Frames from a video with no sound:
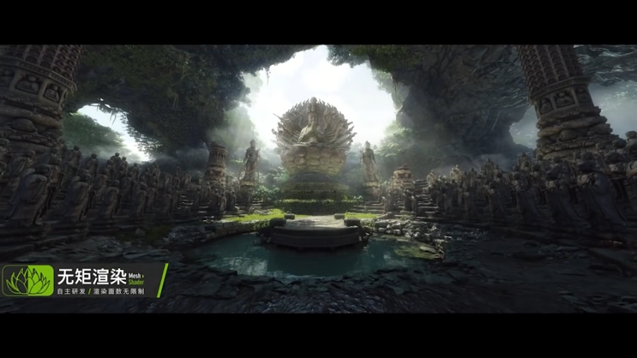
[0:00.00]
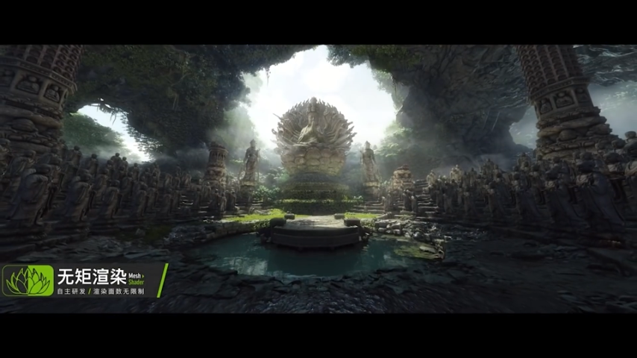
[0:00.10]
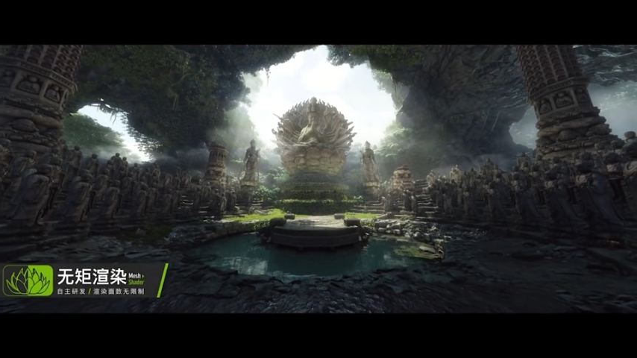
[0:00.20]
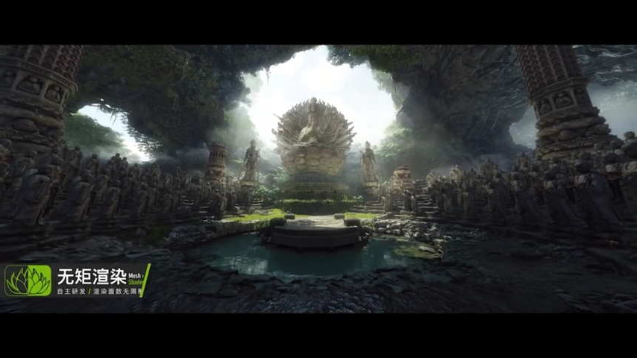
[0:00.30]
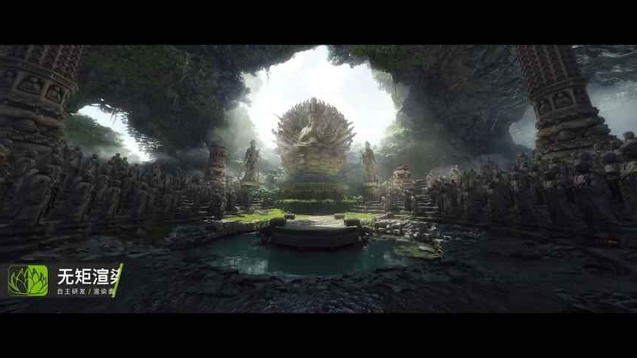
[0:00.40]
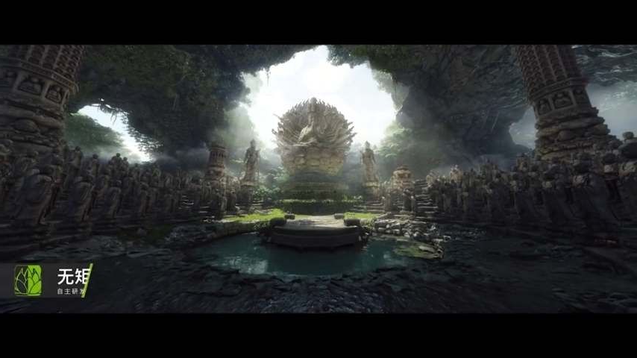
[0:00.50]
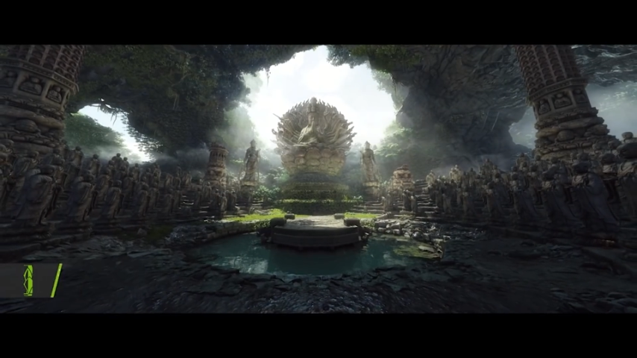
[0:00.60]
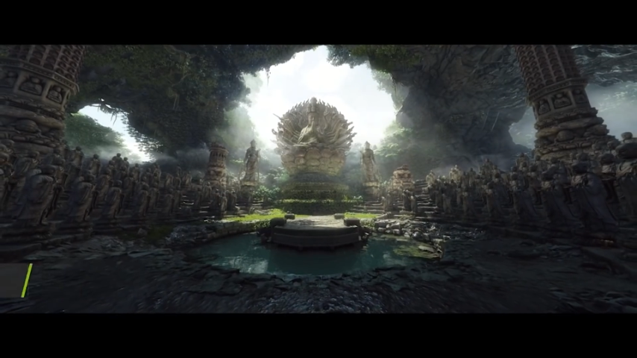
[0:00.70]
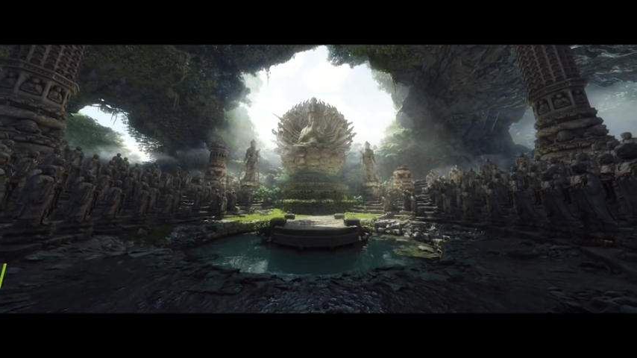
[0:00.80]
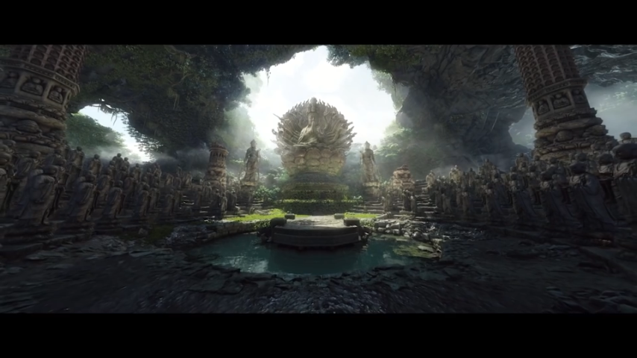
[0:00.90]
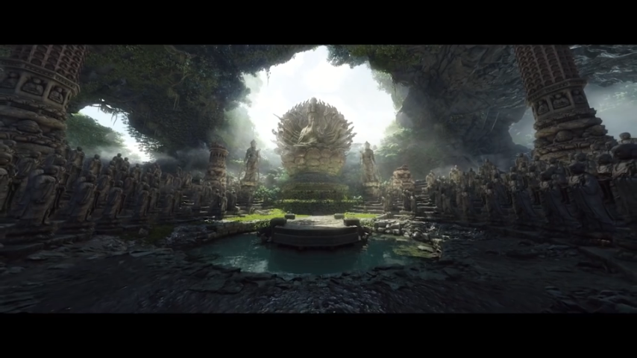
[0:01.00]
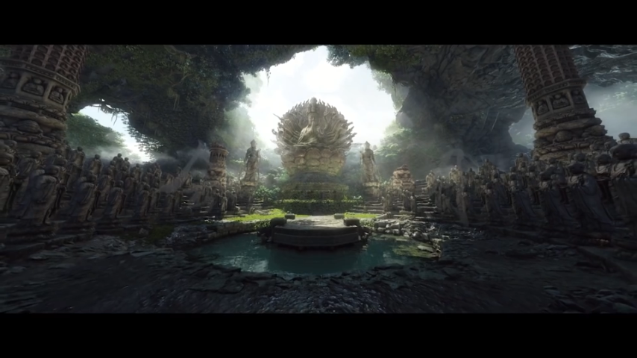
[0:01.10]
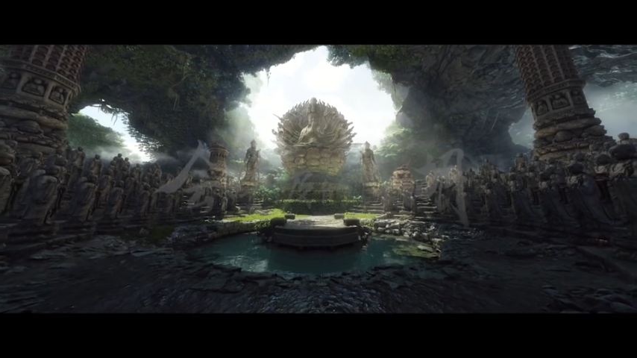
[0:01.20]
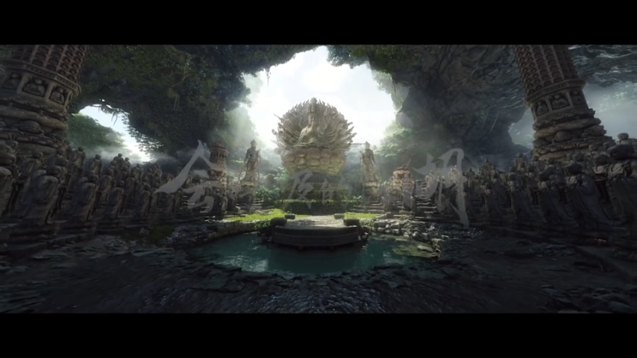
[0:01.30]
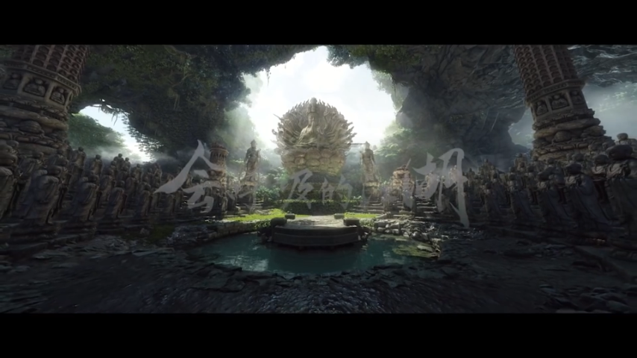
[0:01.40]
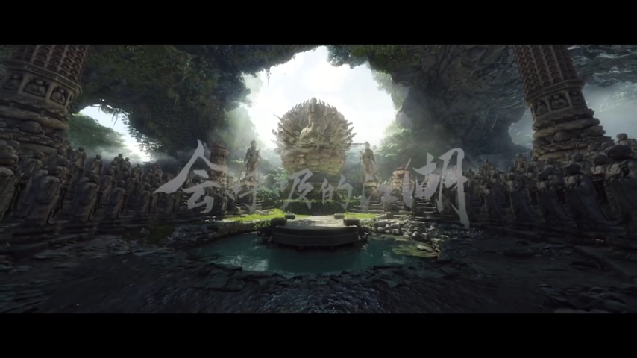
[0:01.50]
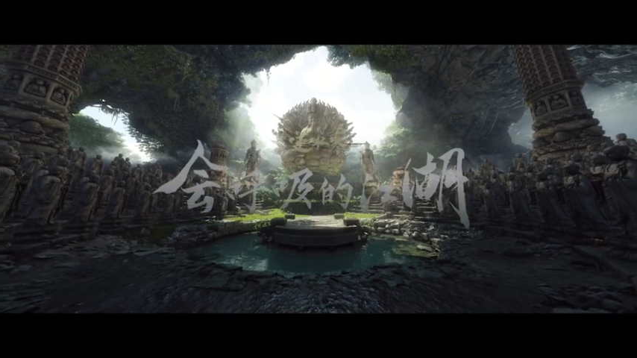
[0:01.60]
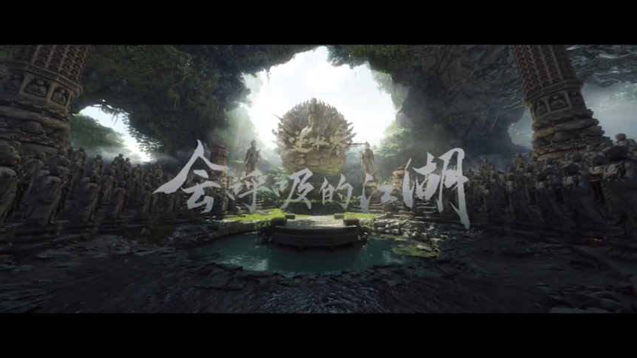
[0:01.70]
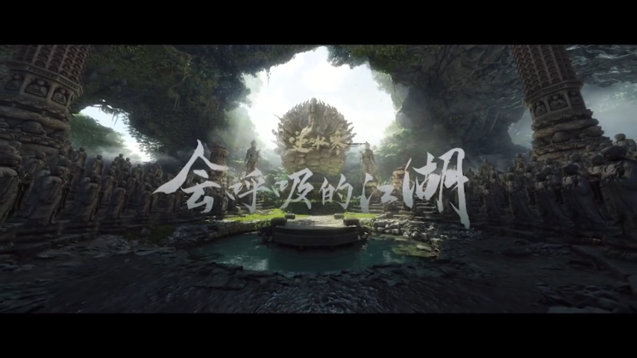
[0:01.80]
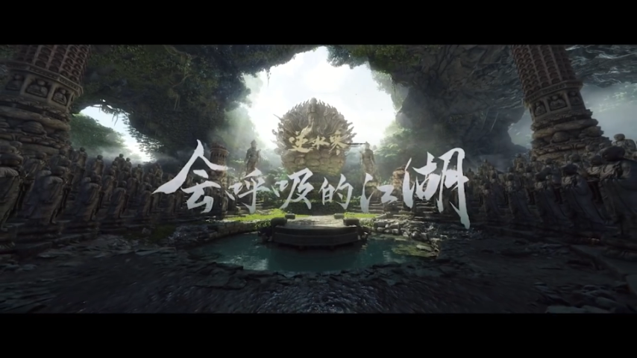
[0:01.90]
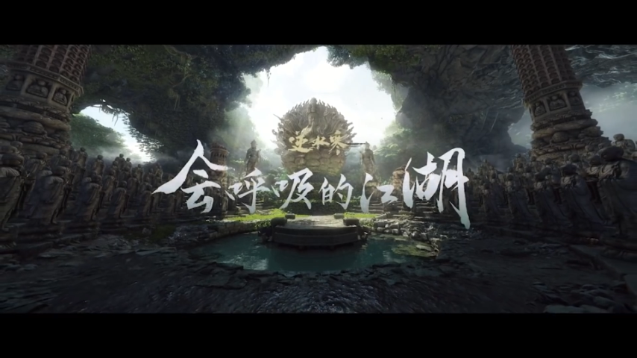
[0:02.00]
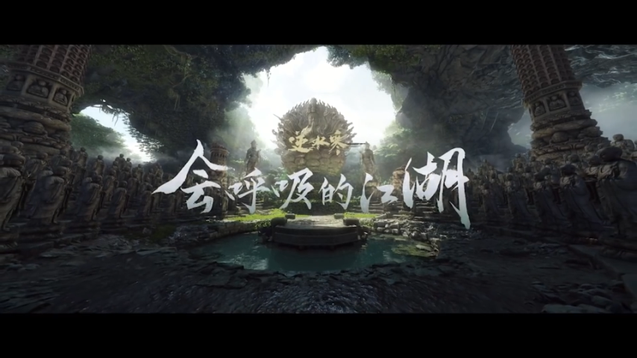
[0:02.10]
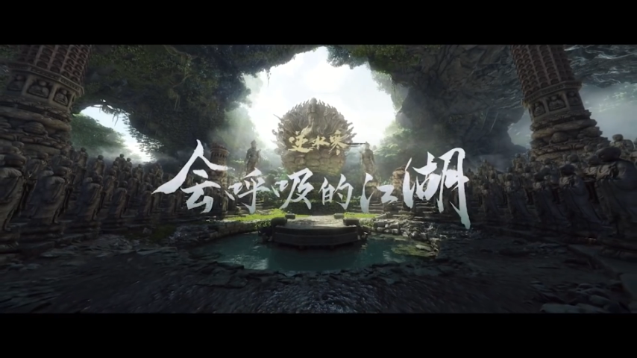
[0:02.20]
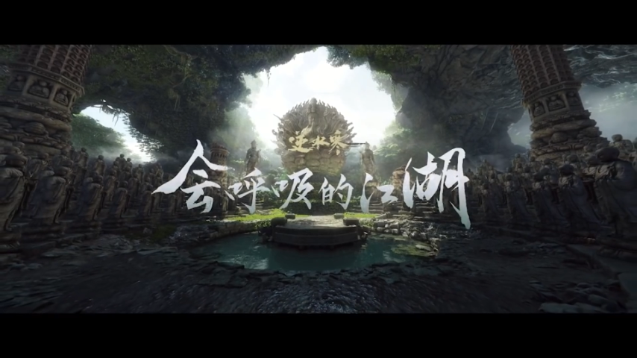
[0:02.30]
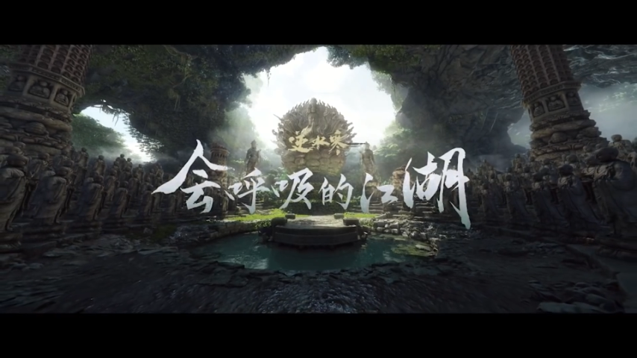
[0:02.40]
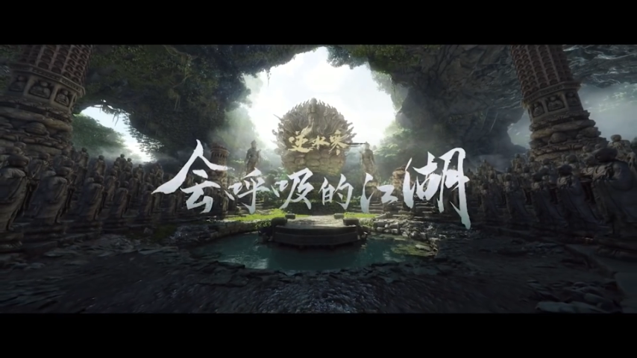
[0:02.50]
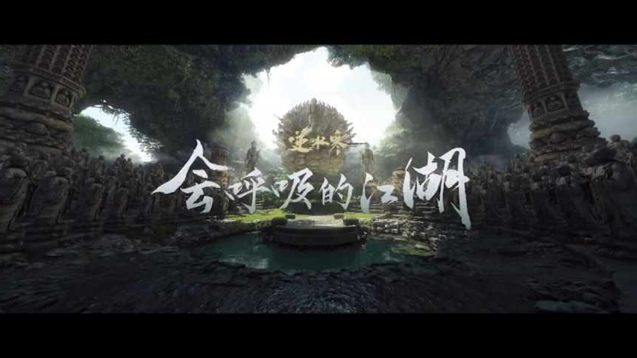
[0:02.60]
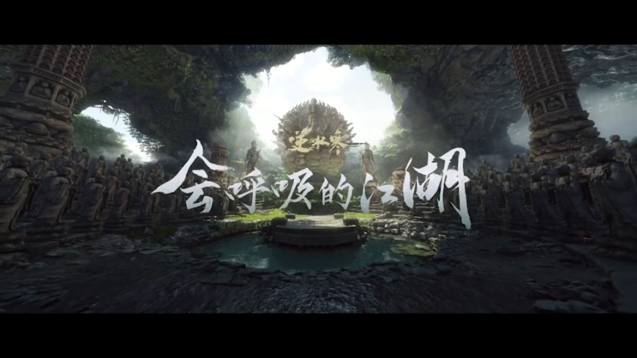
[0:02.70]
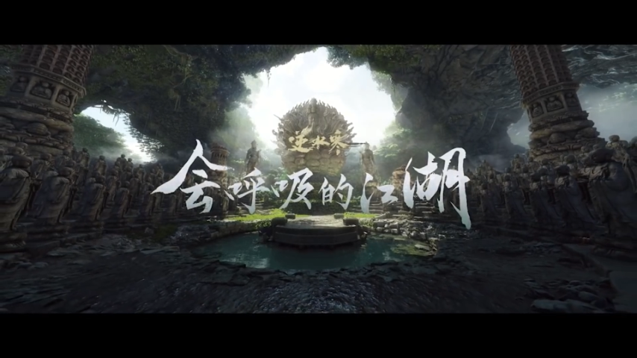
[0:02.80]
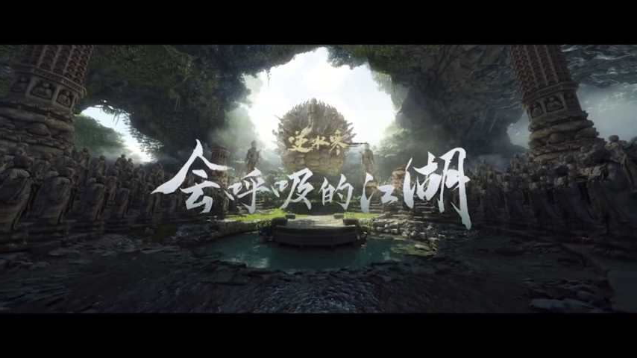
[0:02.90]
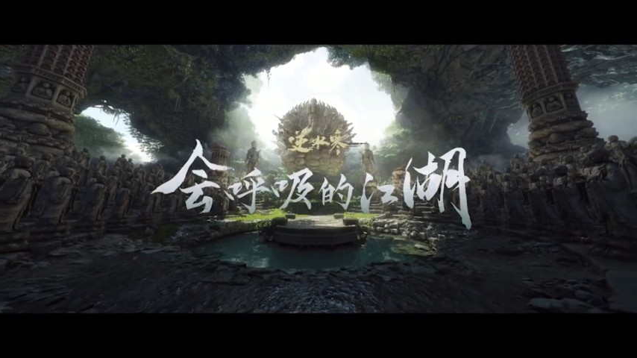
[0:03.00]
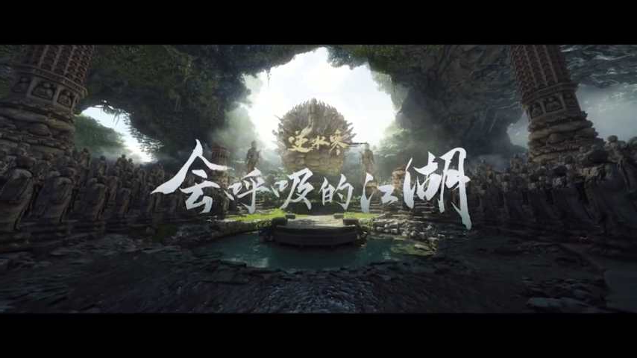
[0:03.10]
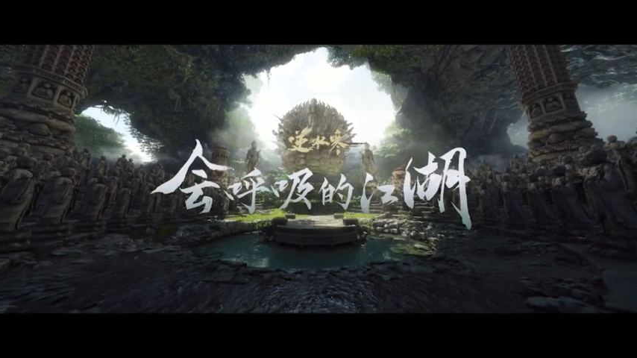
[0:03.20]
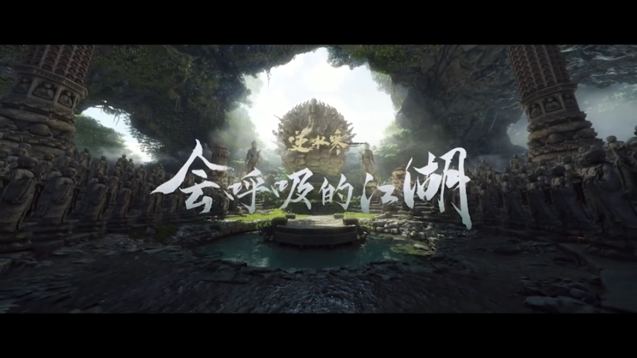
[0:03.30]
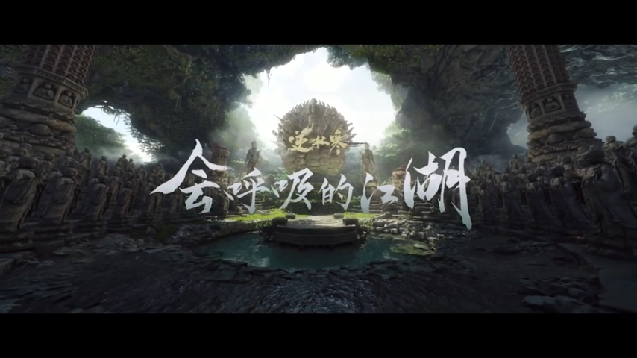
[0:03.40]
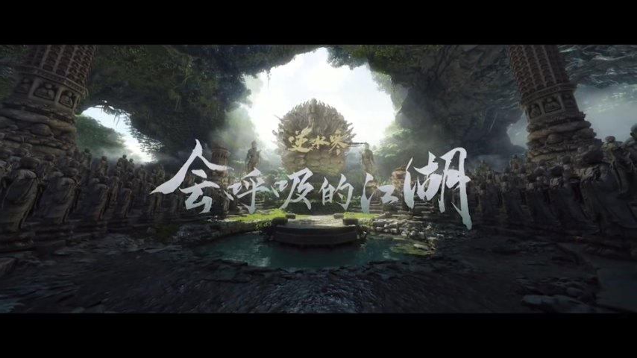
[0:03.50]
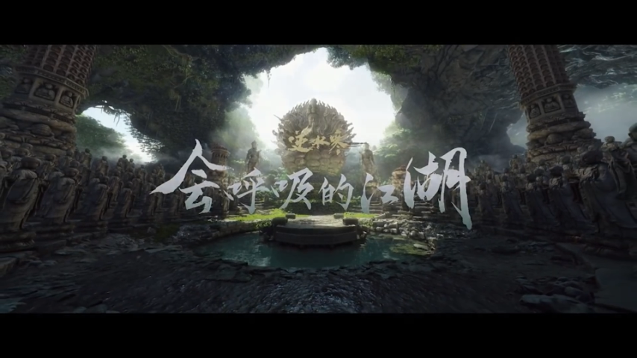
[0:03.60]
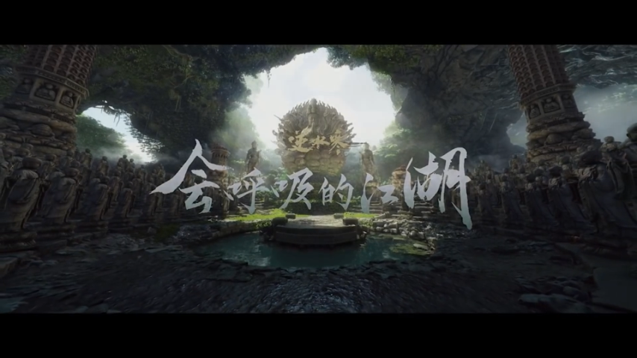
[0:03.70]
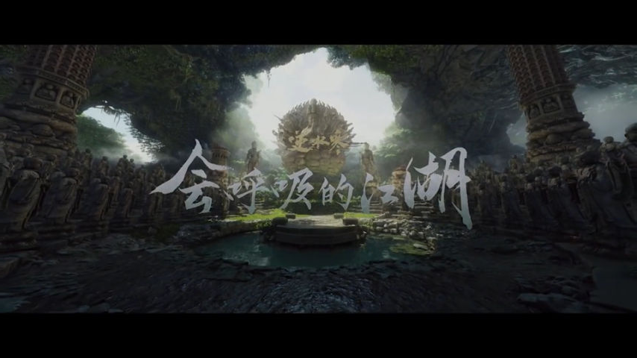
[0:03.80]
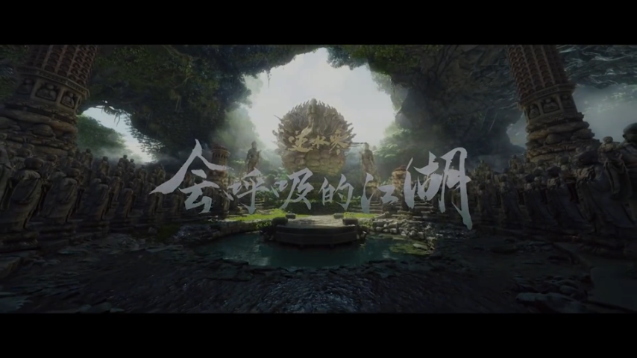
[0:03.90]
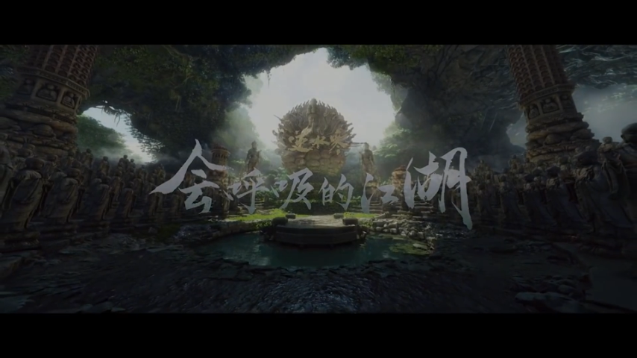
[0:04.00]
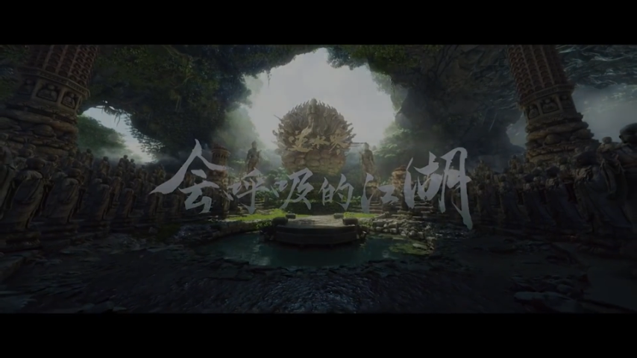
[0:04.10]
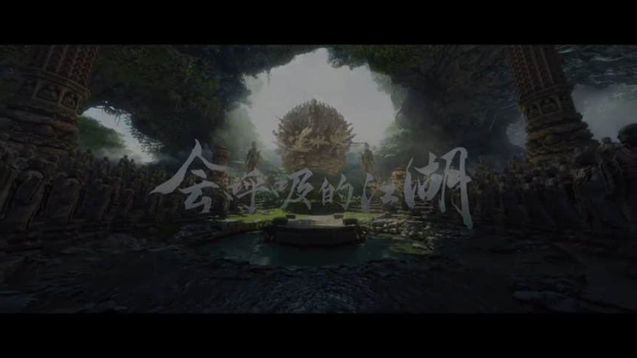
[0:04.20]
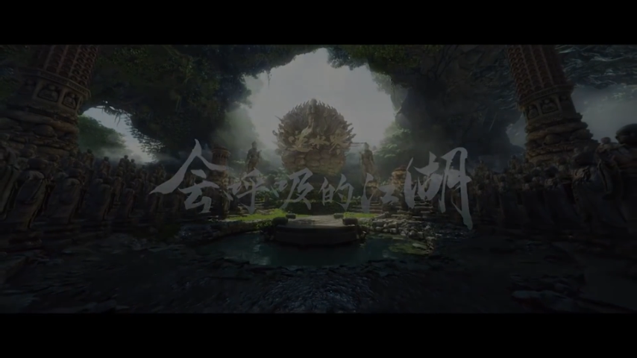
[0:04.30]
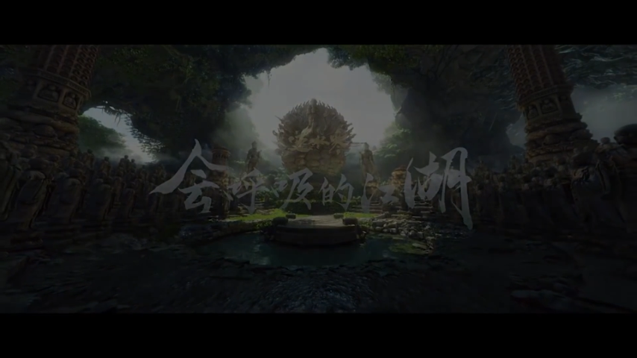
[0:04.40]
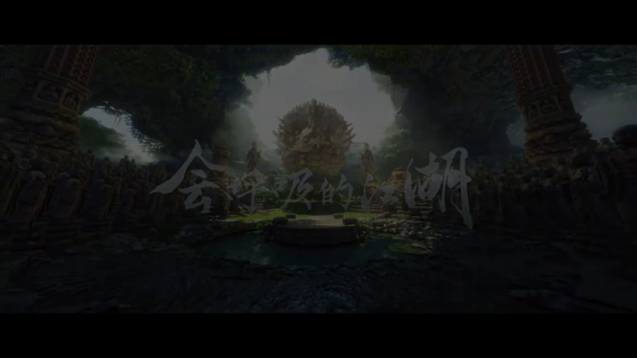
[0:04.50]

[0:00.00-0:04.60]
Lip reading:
No face is visible, so there are no lips to read.